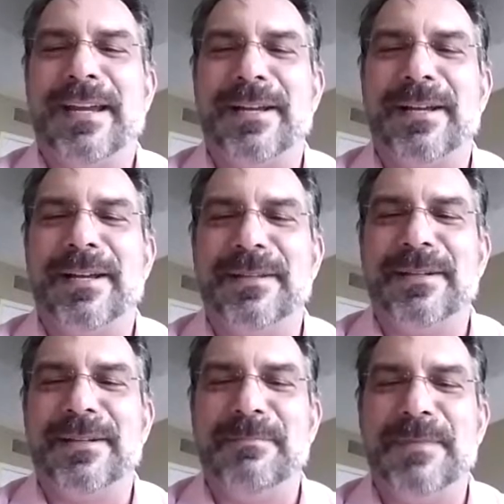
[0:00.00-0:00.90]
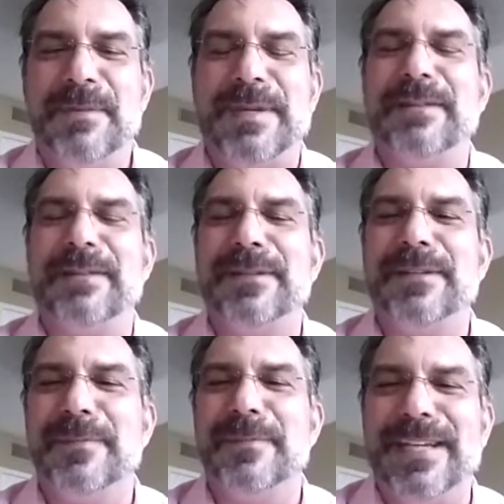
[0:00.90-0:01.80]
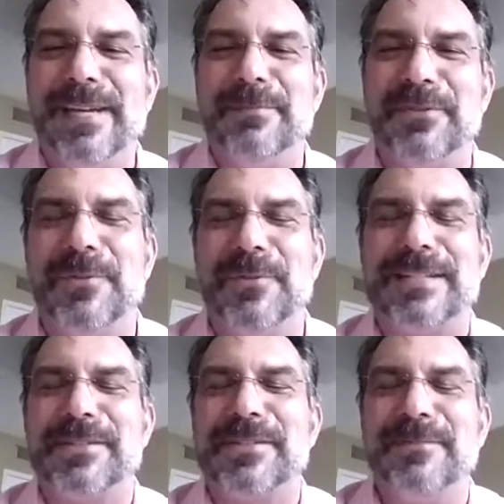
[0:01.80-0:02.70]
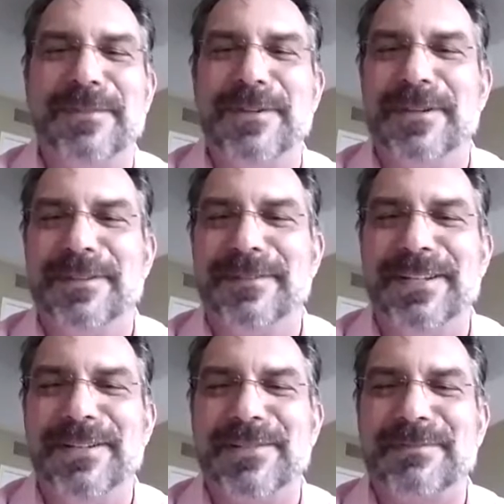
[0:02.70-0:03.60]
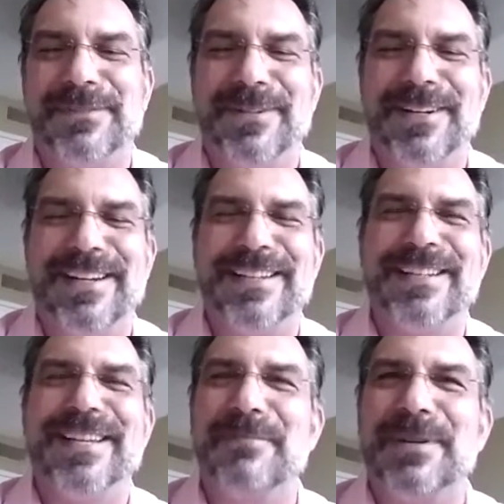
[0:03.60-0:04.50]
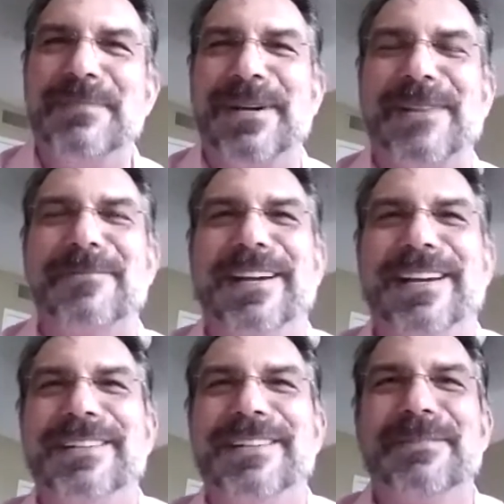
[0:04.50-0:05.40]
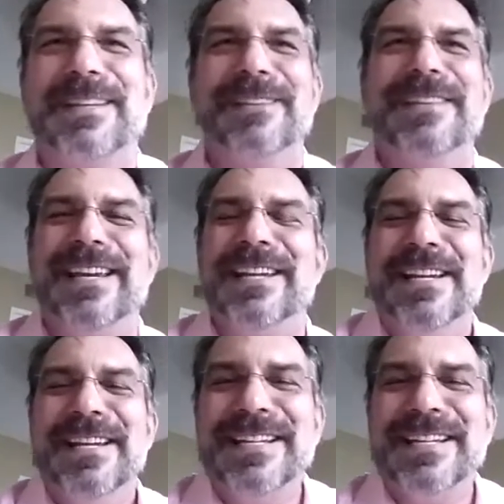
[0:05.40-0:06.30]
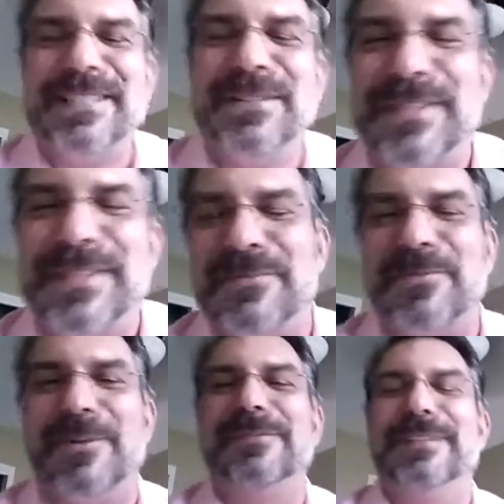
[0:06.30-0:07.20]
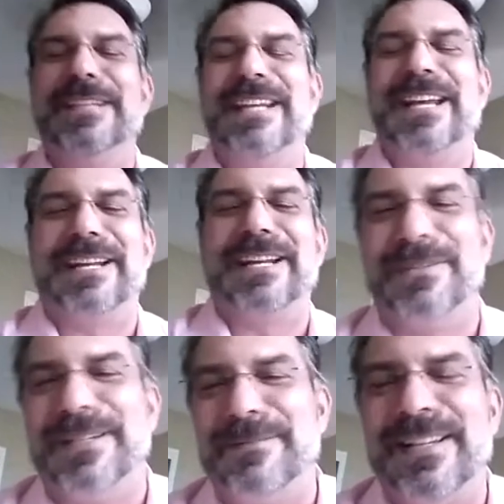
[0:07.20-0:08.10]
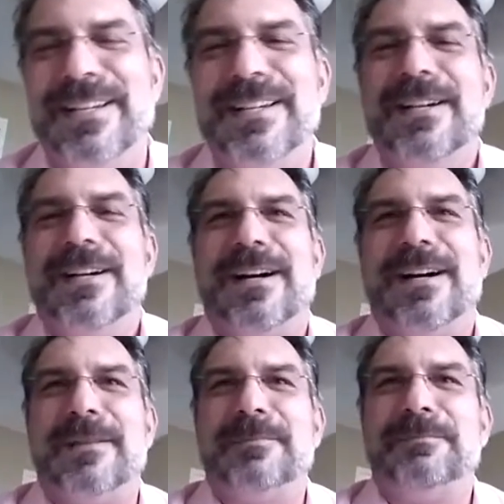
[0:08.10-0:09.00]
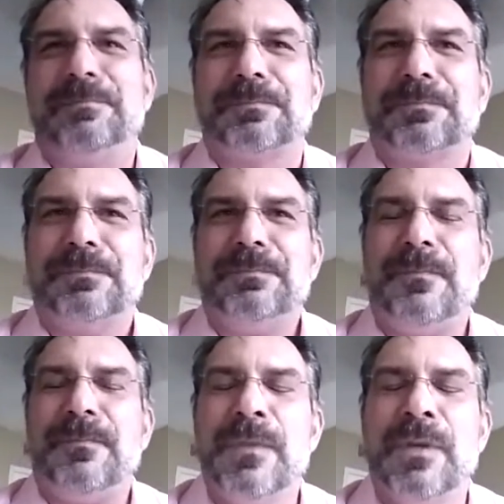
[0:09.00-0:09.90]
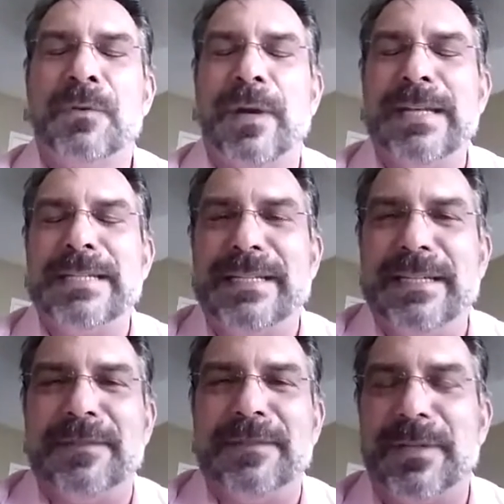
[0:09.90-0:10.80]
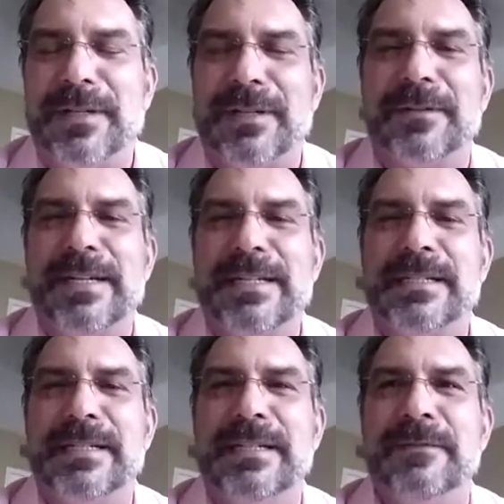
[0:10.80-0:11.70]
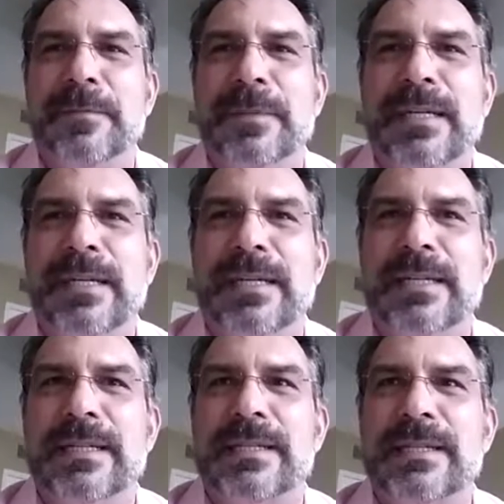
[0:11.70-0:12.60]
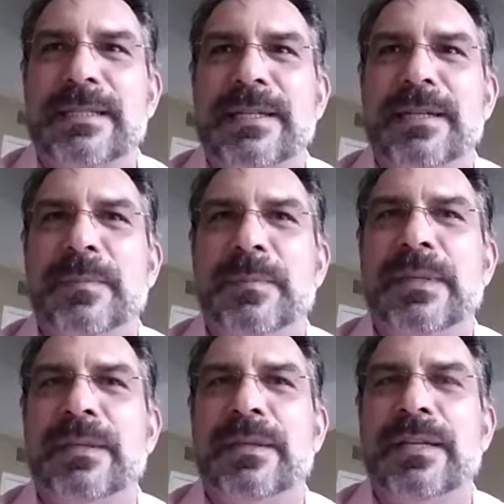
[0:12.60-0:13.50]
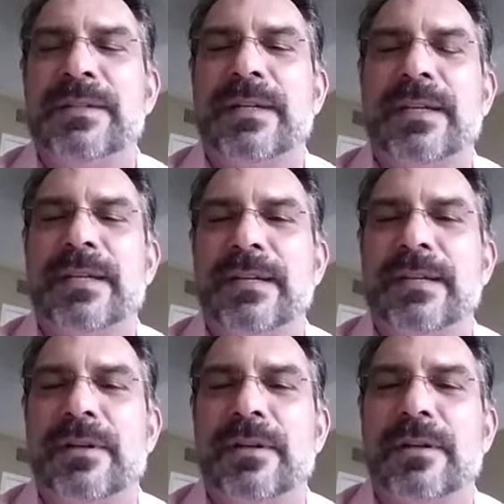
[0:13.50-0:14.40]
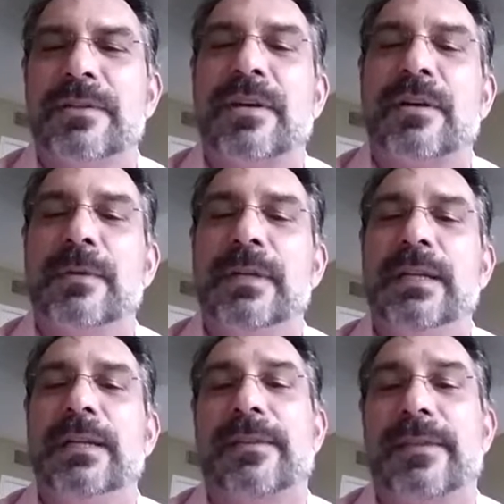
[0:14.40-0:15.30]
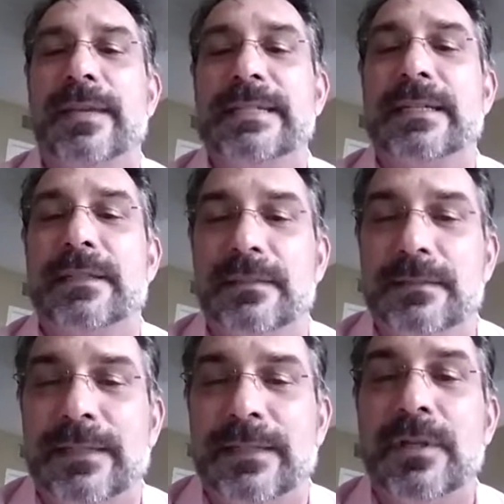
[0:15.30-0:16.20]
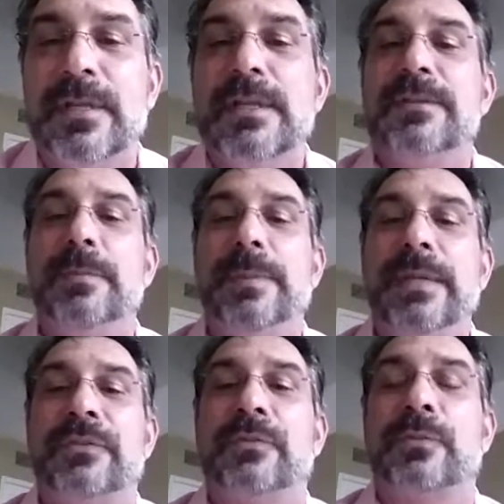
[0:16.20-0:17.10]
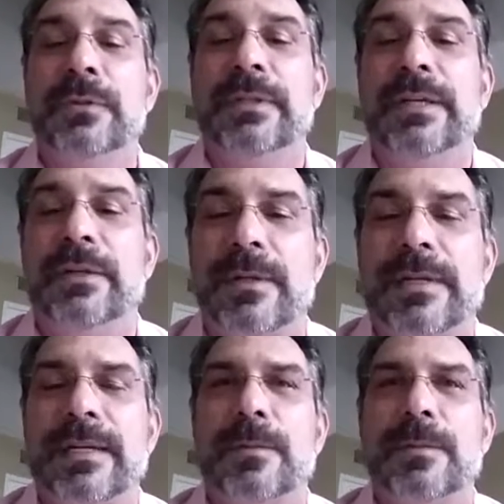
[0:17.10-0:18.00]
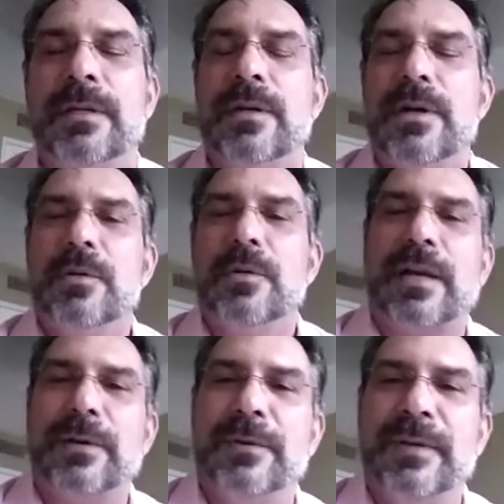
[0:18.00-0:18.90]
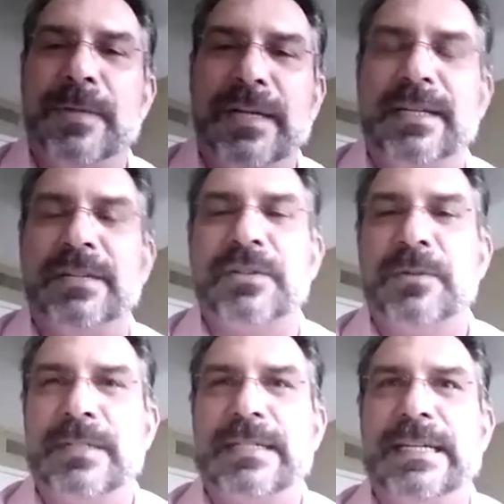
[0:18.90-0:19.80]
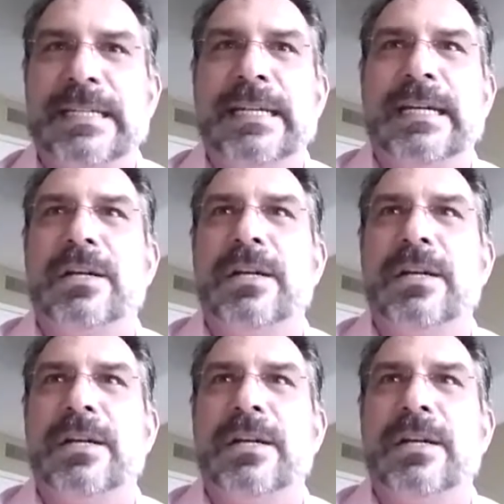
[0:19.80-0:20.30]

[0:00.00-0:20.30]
the benefit of being able to watch some of your other videos beforehand and prepare my answer. But even then, it still seems woefully inadequate. But the greatest gift that recovery has given me is the ability to connect on others on a really authentic level, to be truly who I am. You know, when I was in my addiction, when I was acting out,